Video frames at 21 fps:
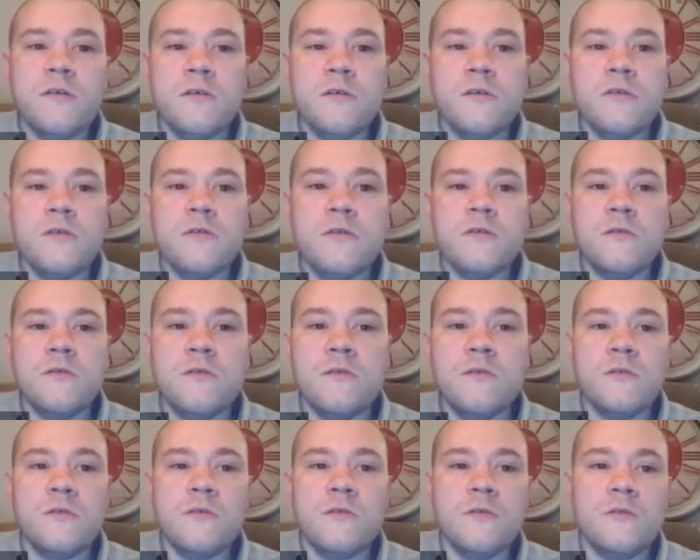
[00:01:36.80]

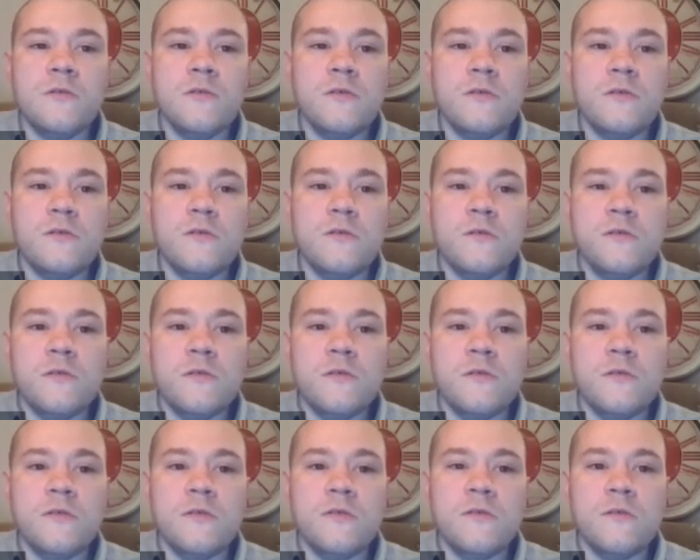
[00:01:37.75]

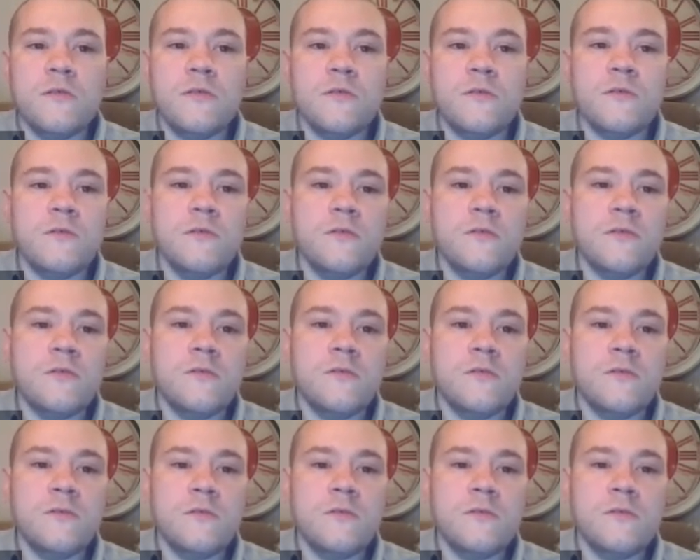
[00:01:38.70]

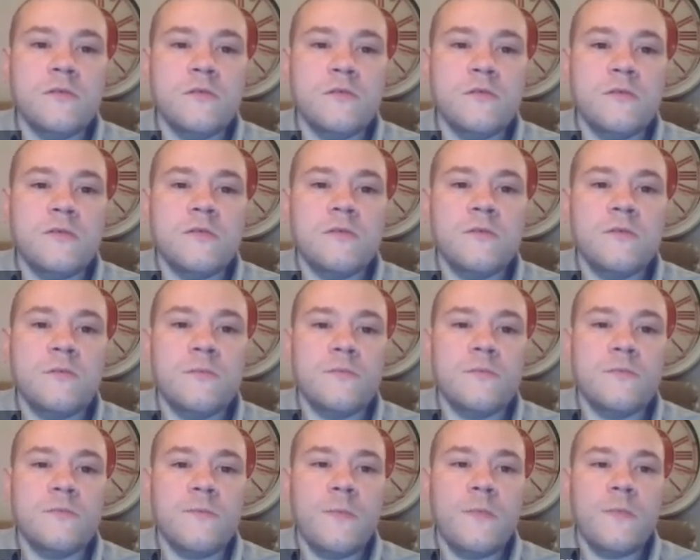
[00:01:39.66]

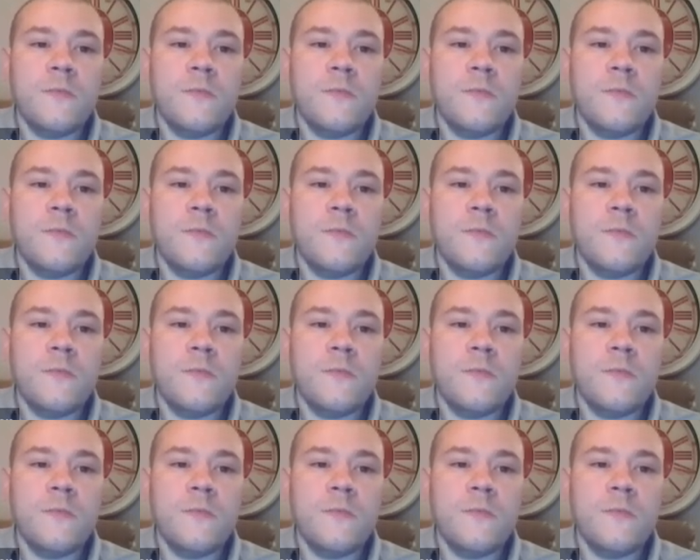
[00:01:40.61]
Nothing is said.